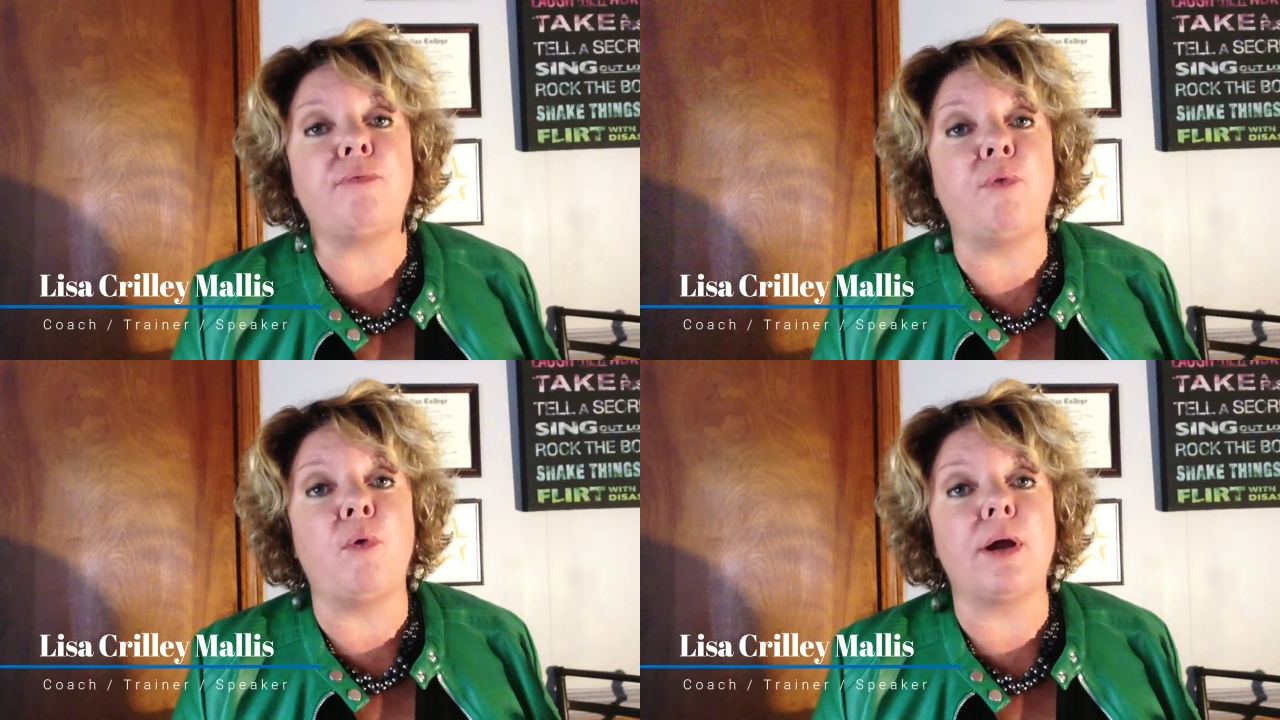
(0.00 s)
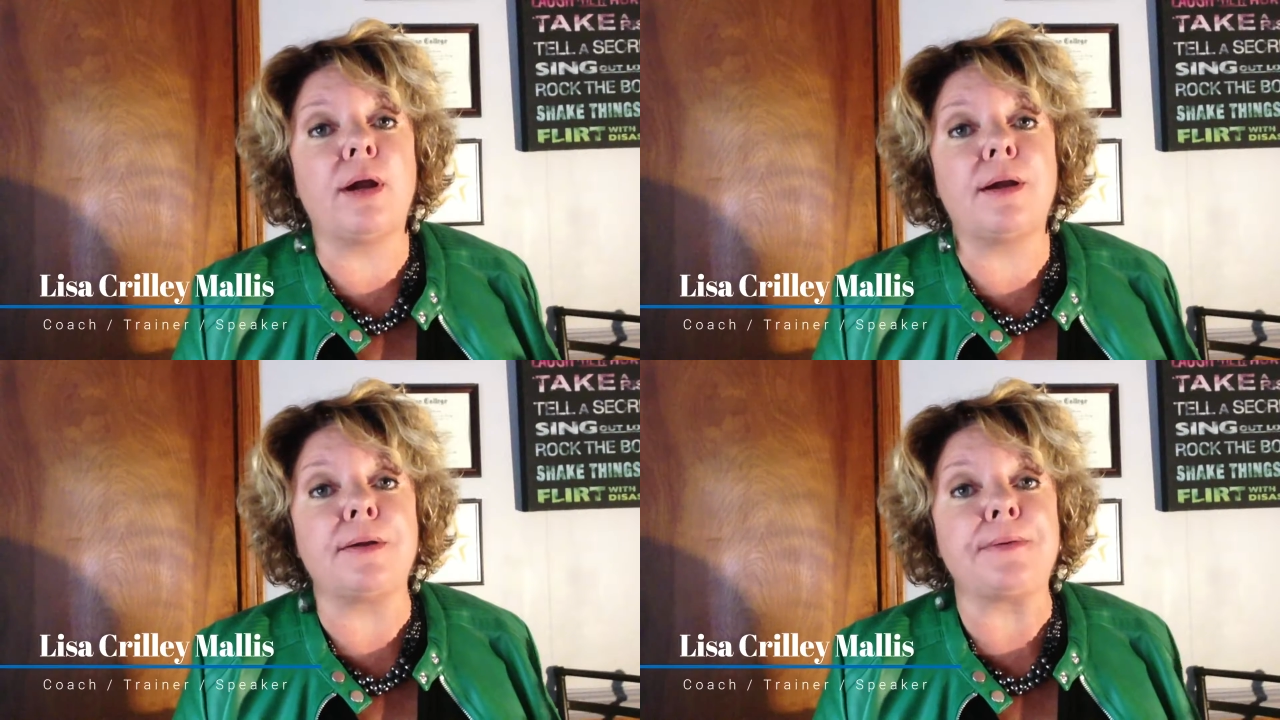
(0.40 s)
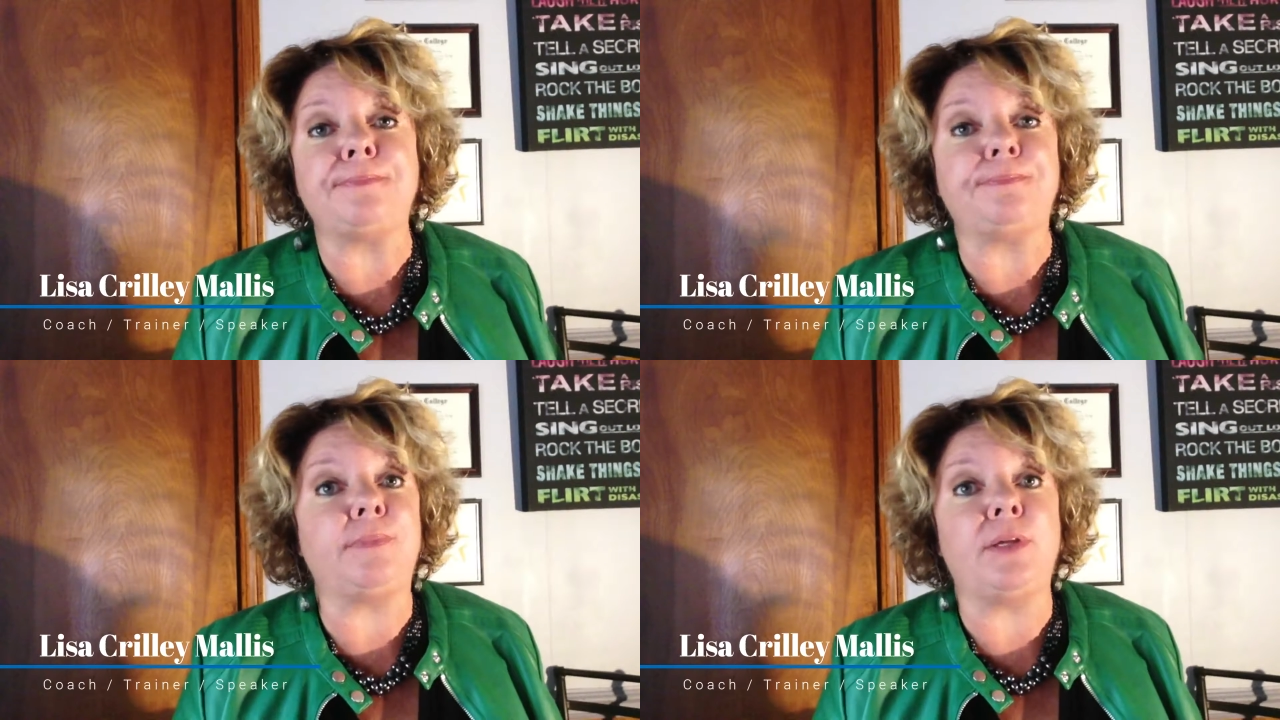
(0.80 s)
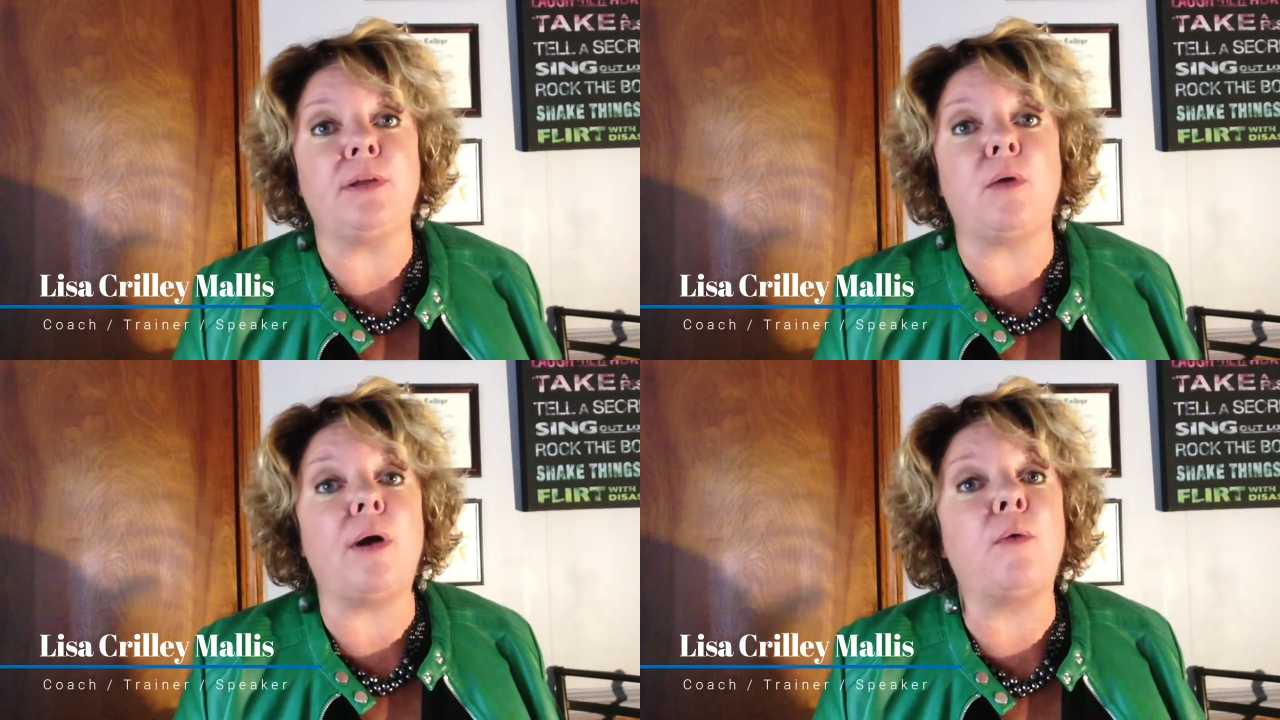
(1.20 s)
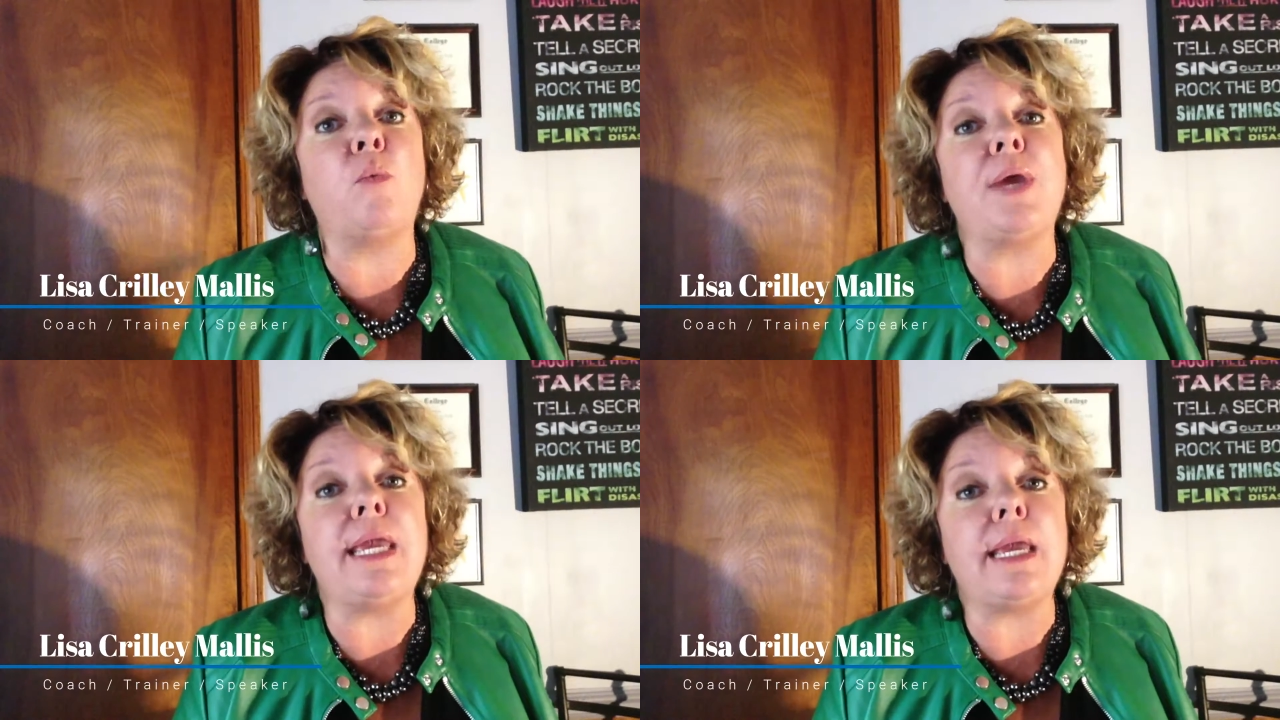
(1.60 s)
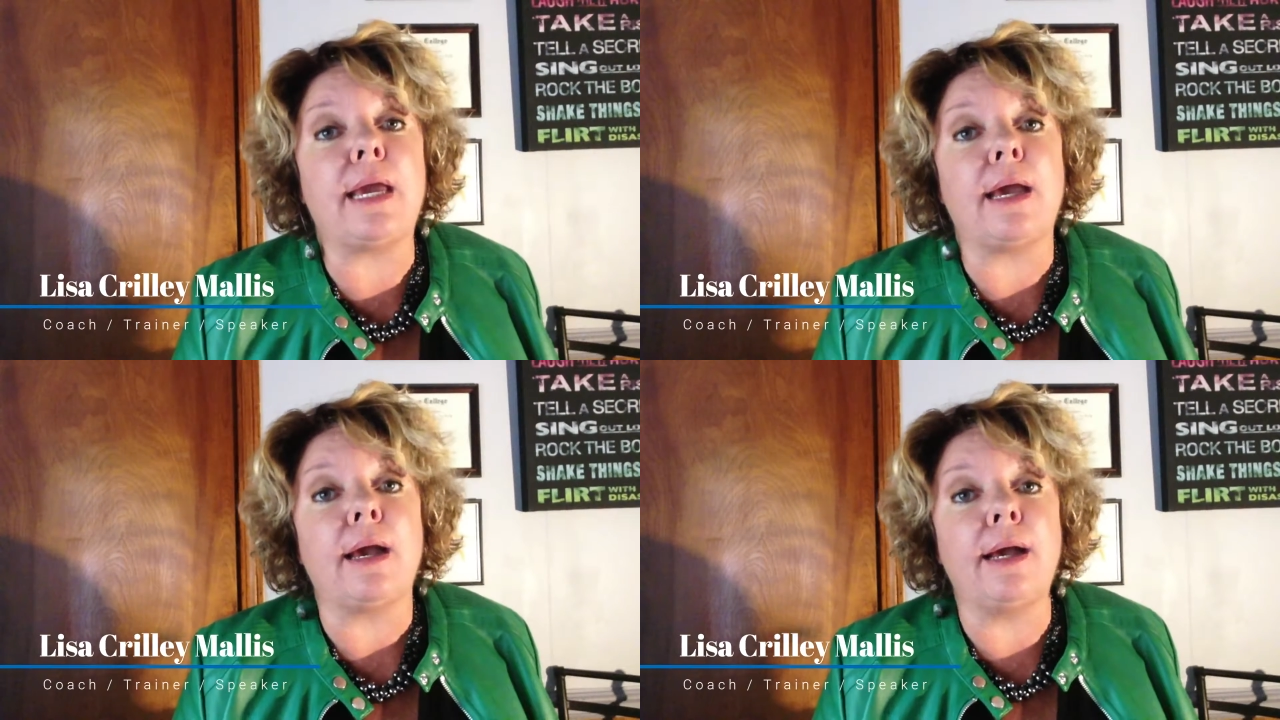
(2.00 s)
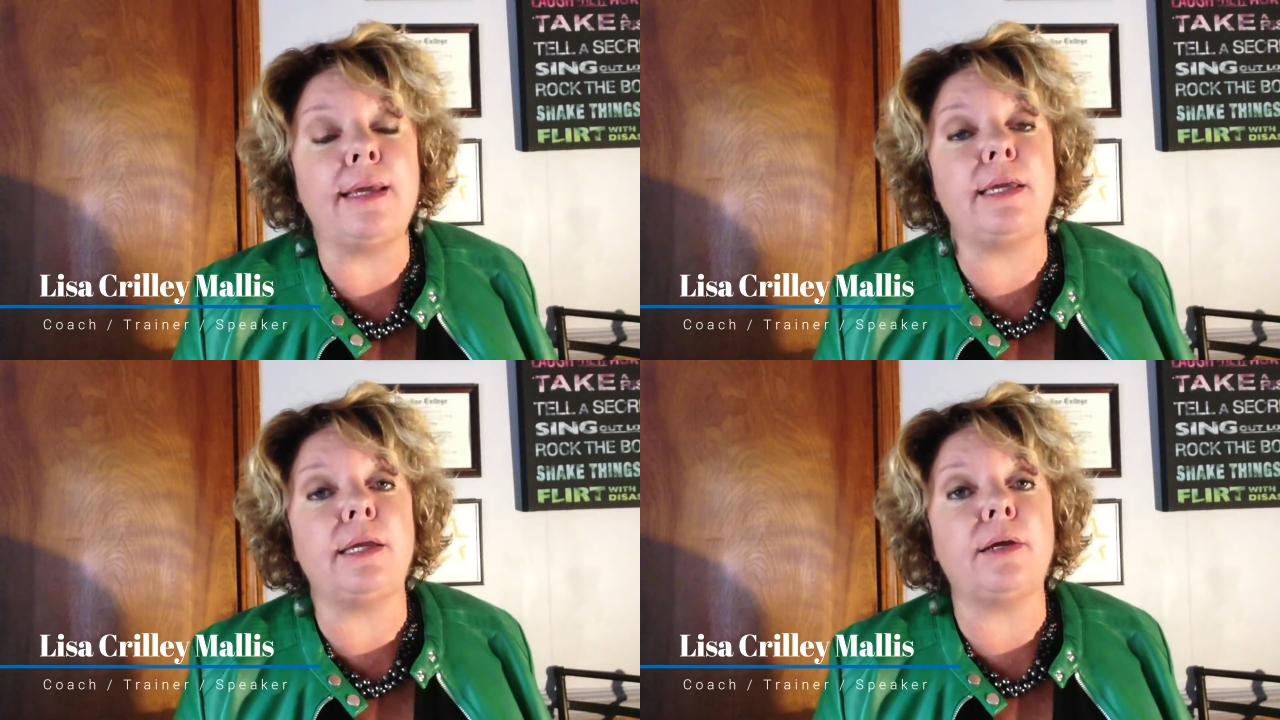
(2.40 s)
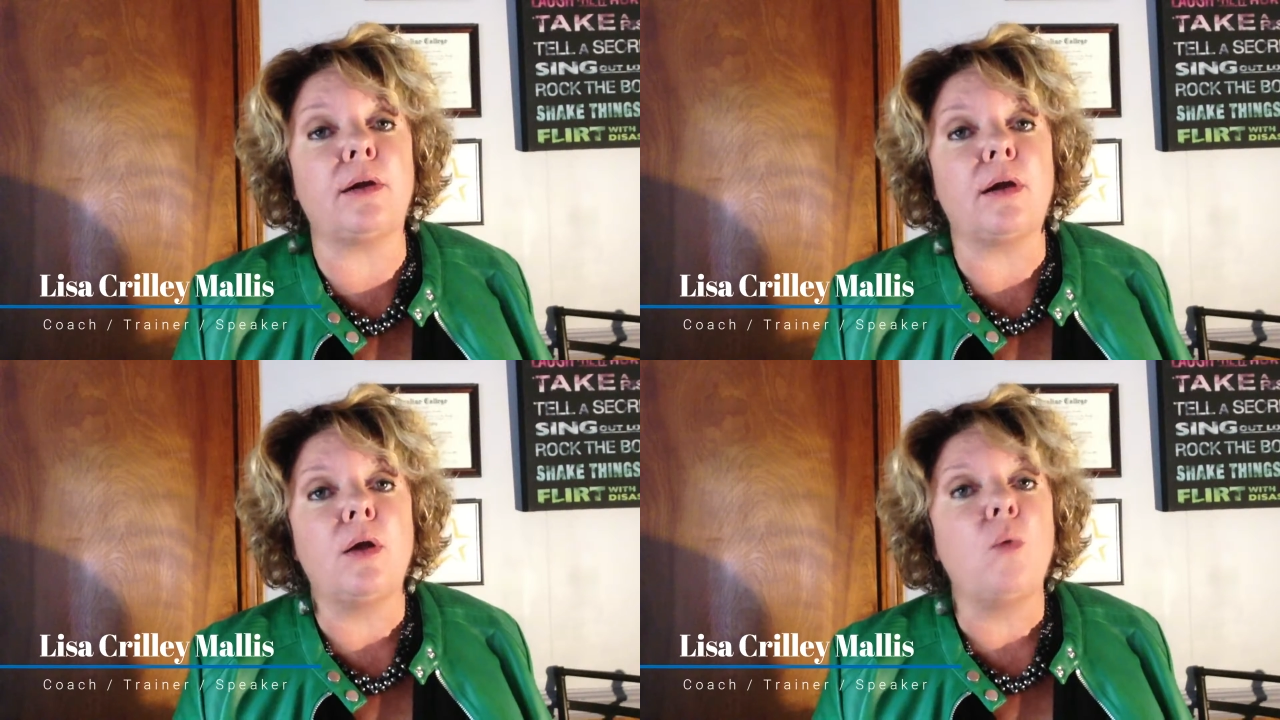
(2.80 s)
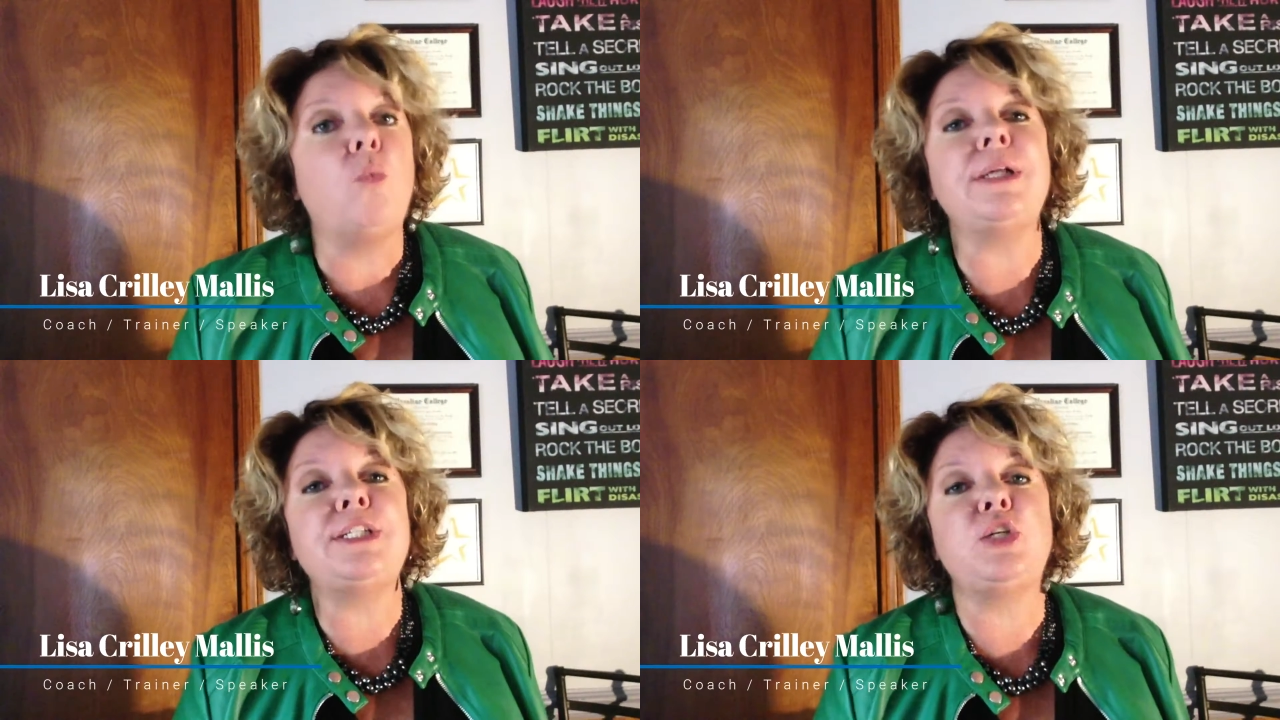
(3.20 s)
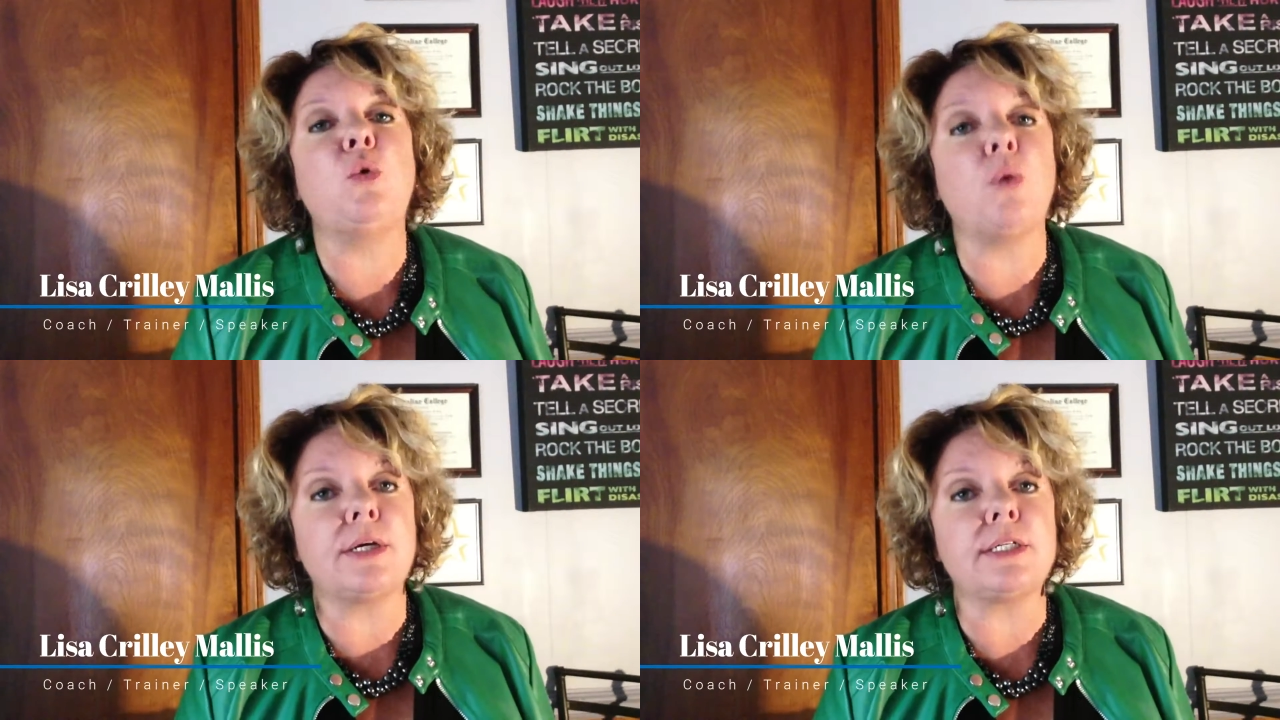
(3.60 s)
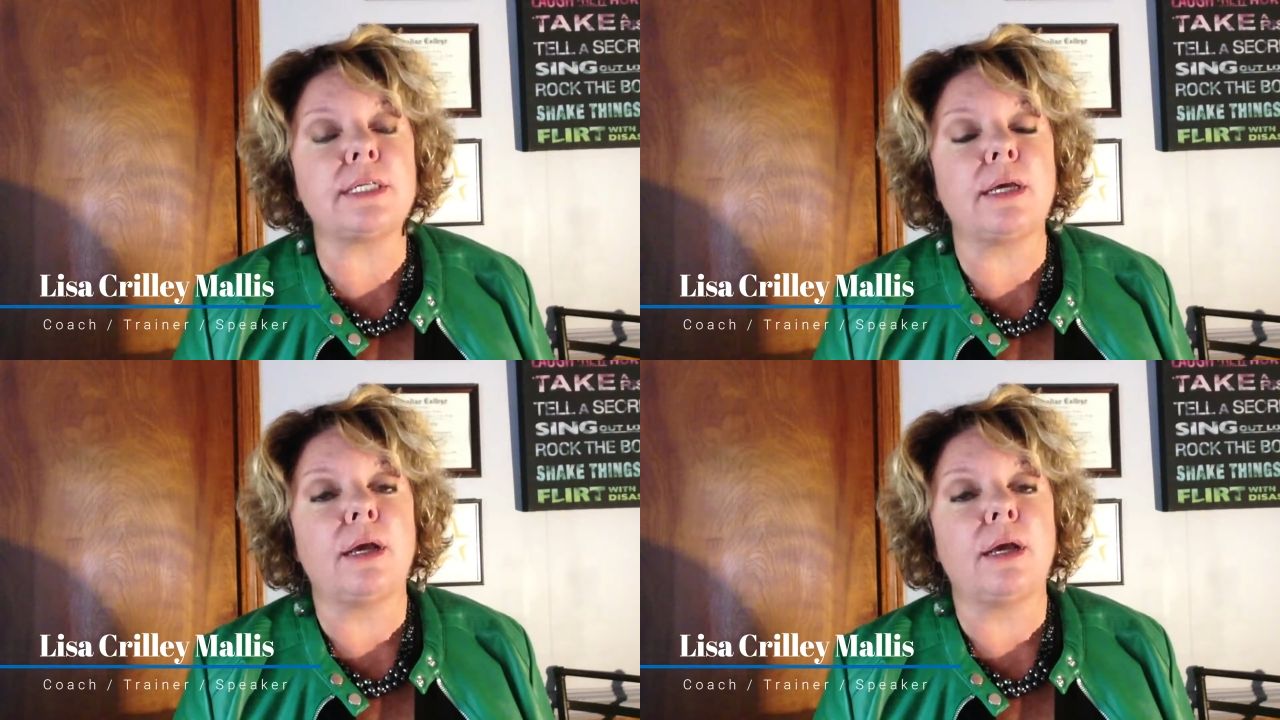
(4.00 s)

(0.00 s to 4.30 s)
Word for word: for, you know, a week, a year. What's yours?